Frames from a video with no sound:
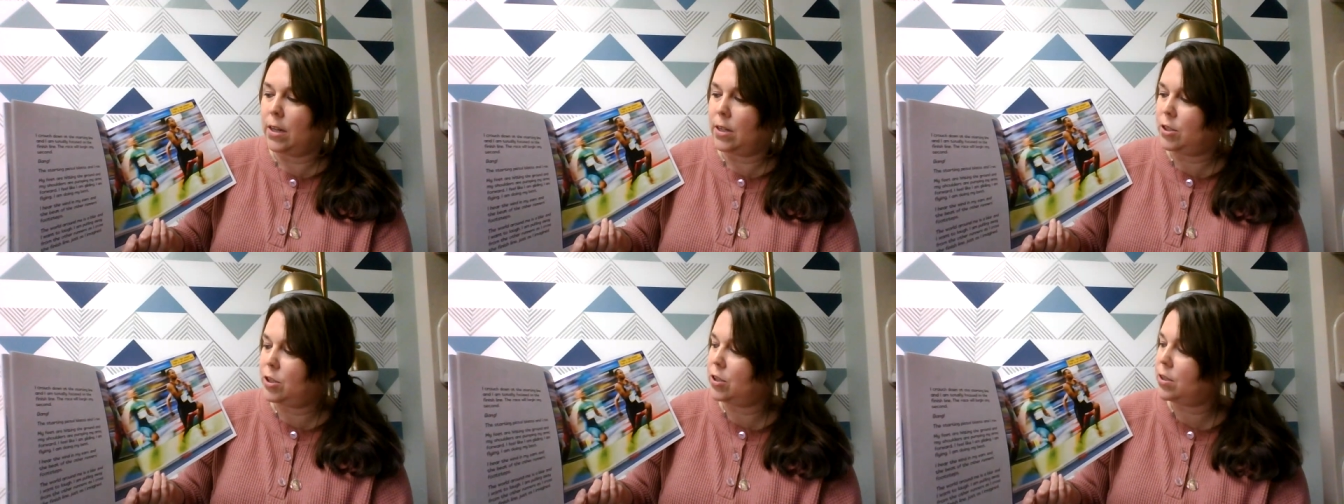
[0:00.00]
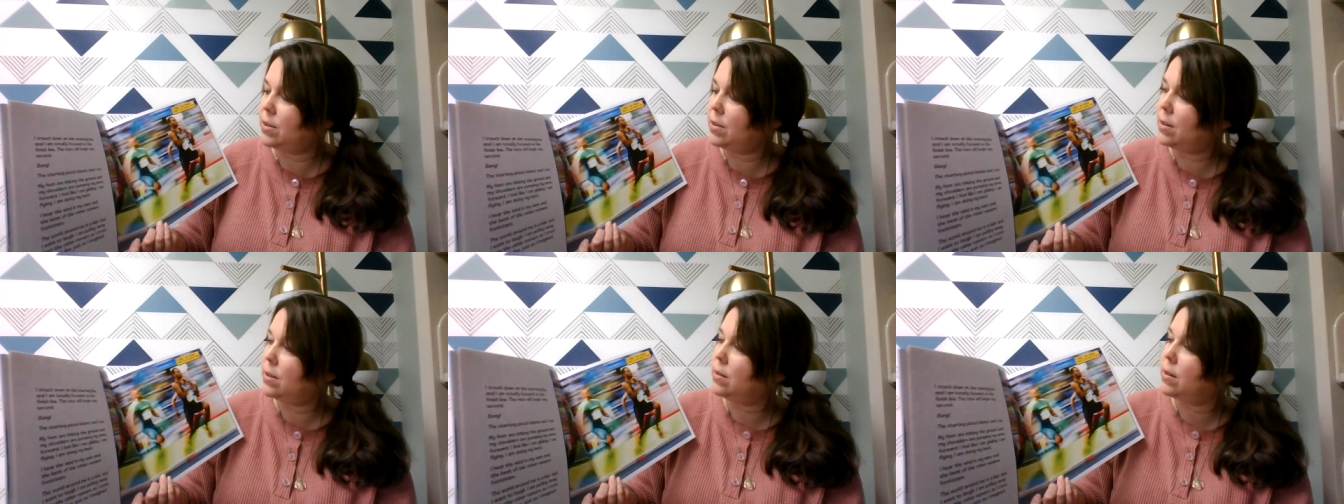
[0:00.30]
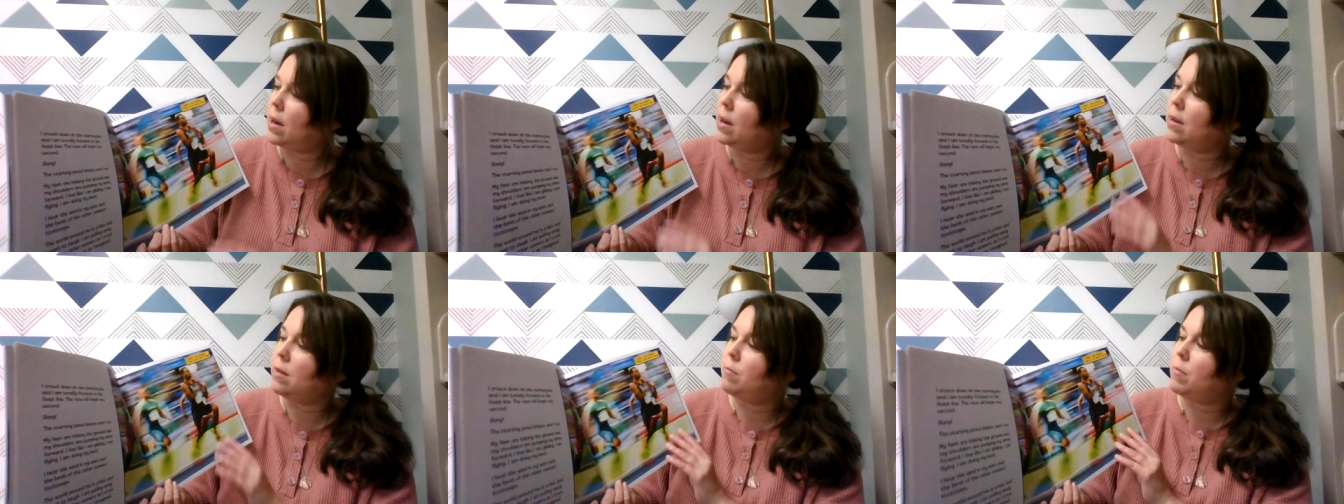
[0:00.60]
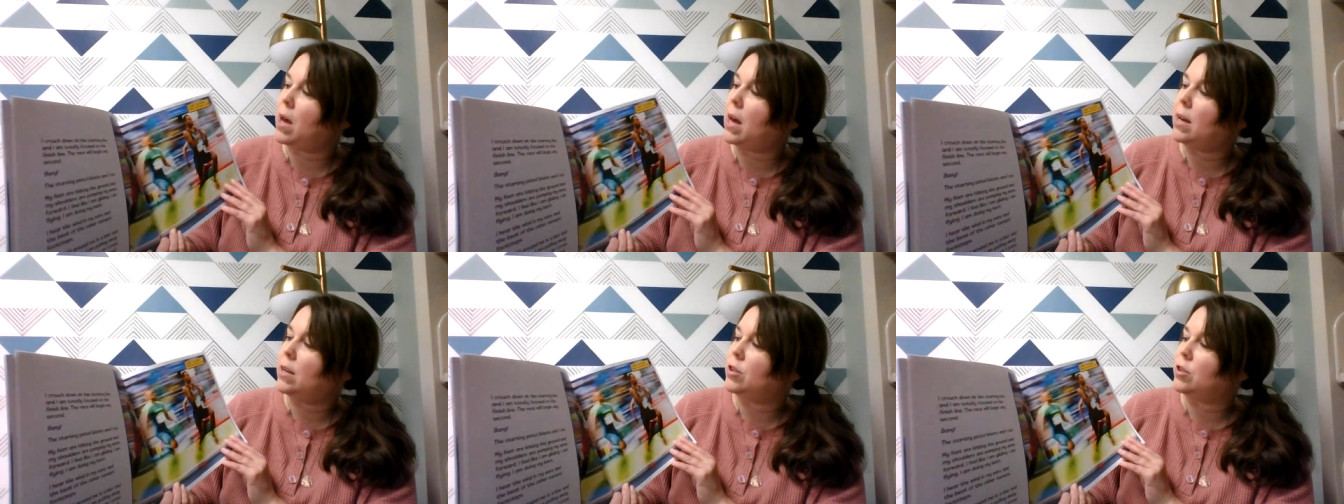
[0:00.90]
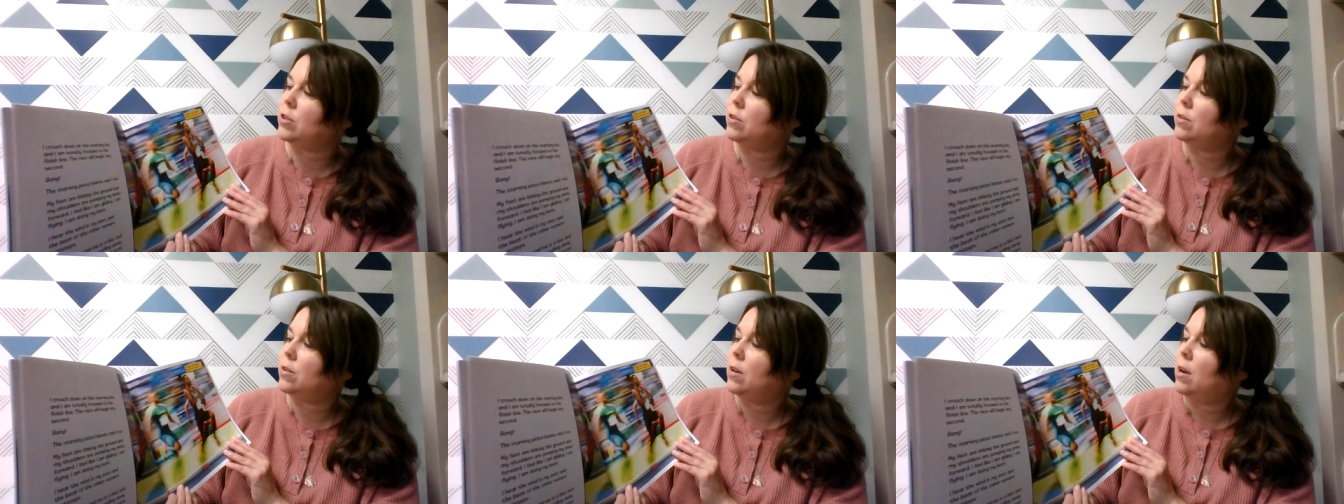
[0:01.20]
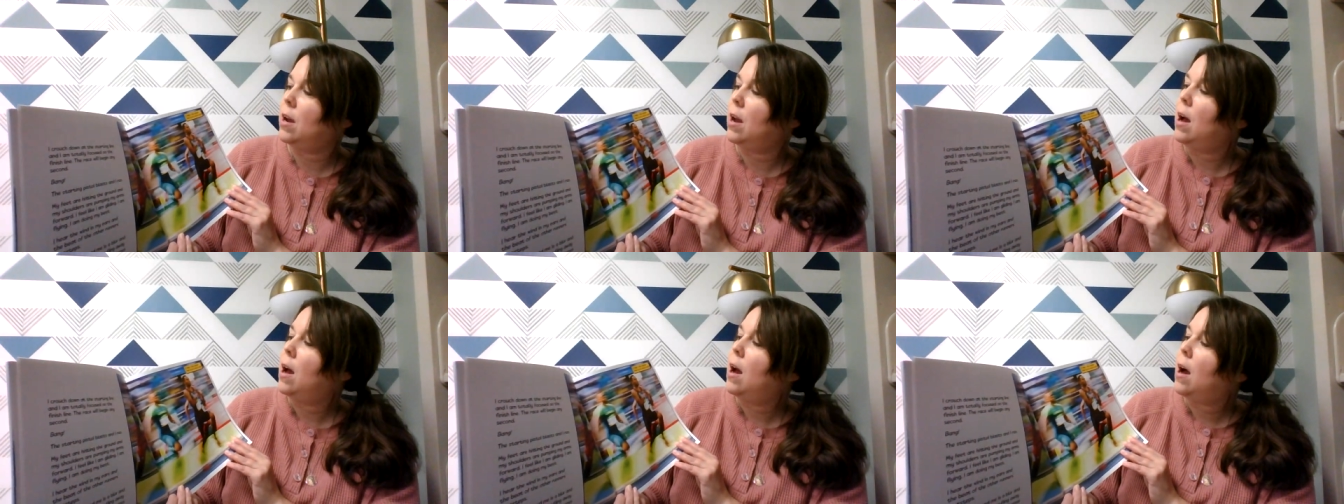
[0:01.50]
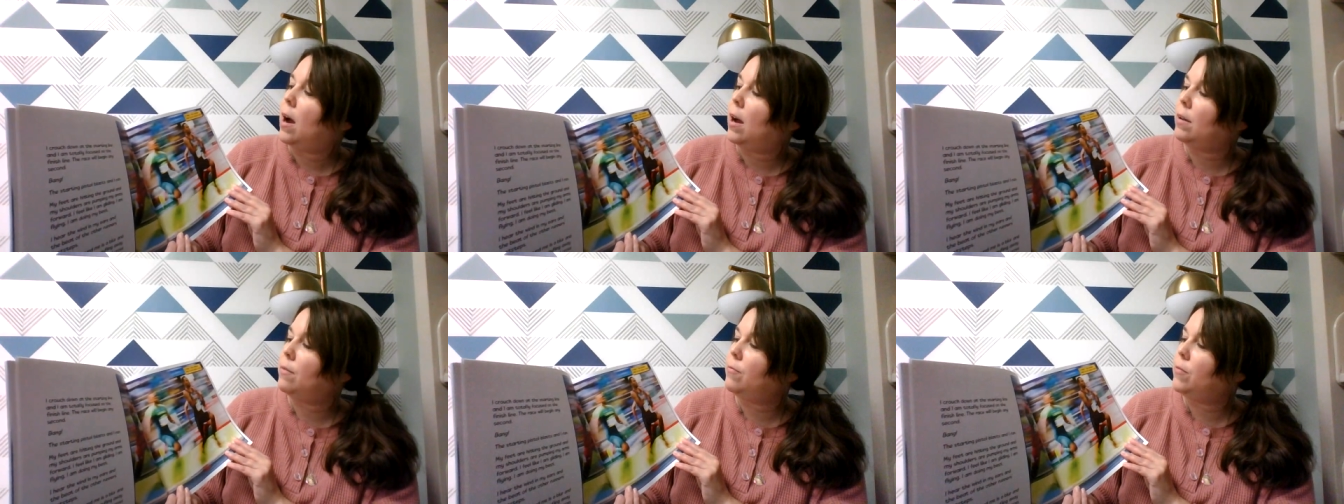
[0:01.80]
just as I imagine.
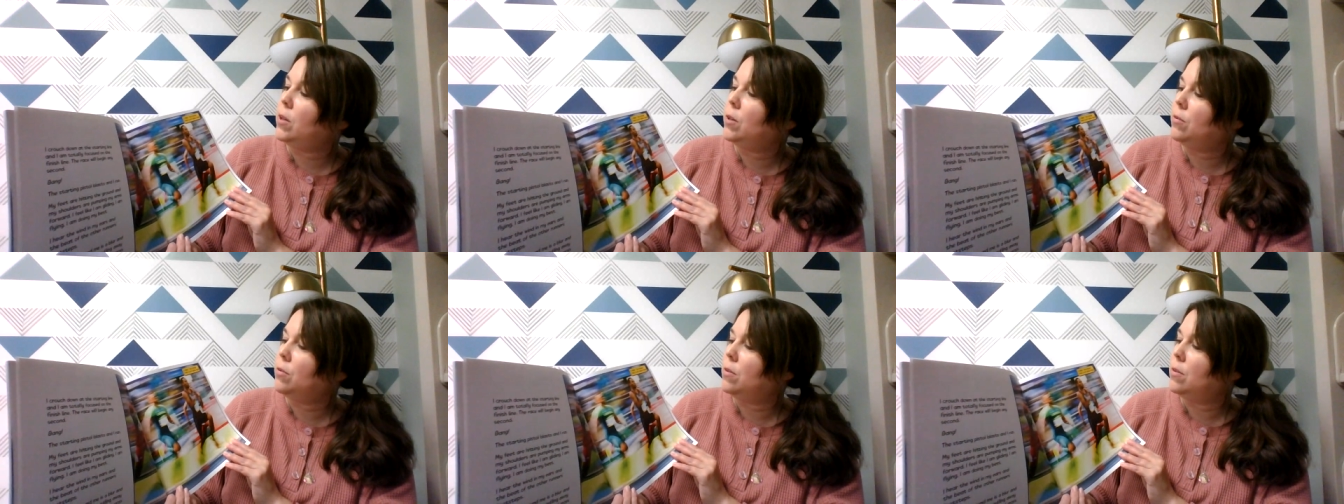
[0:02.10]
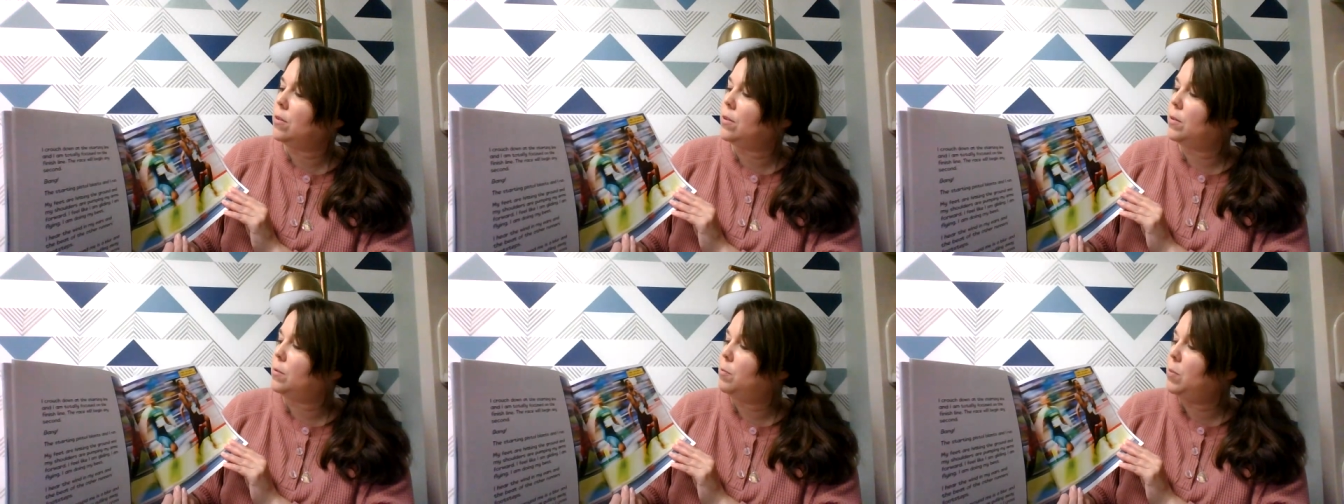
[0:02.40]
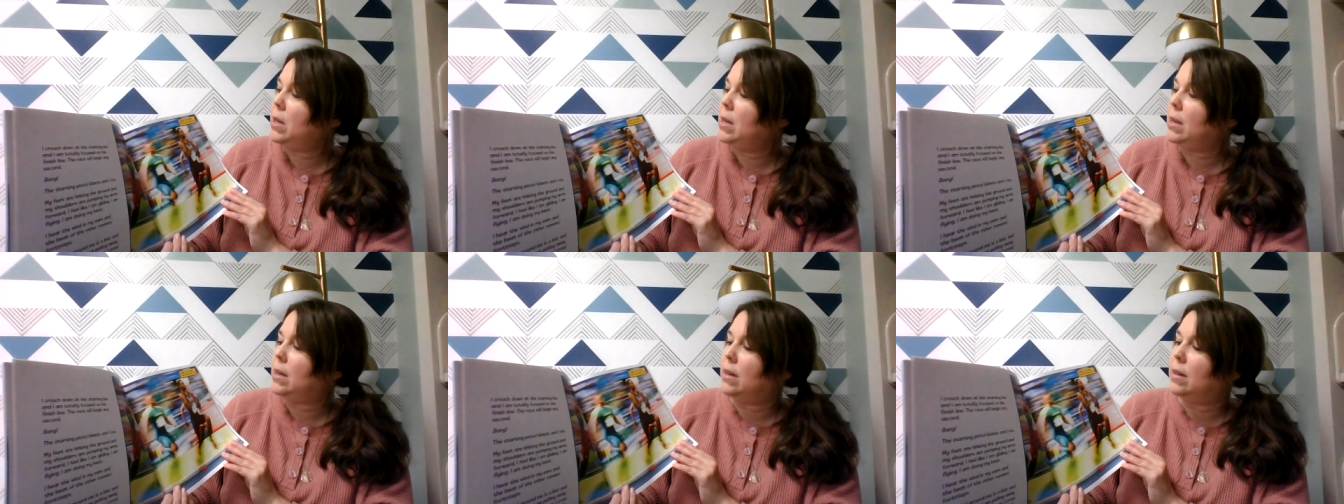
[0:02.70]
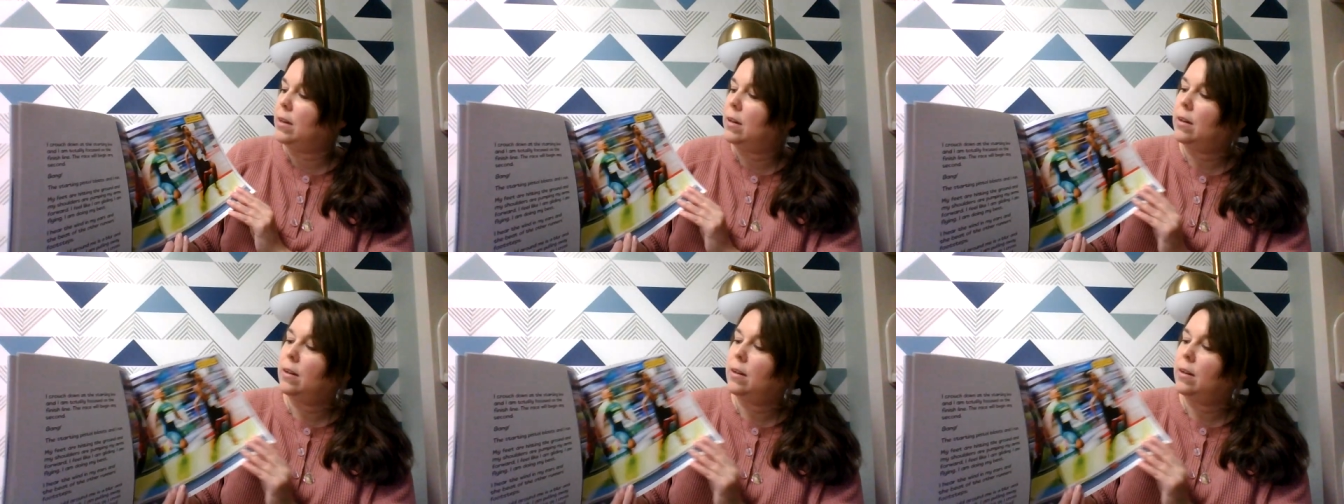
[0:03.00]
I feel the speed.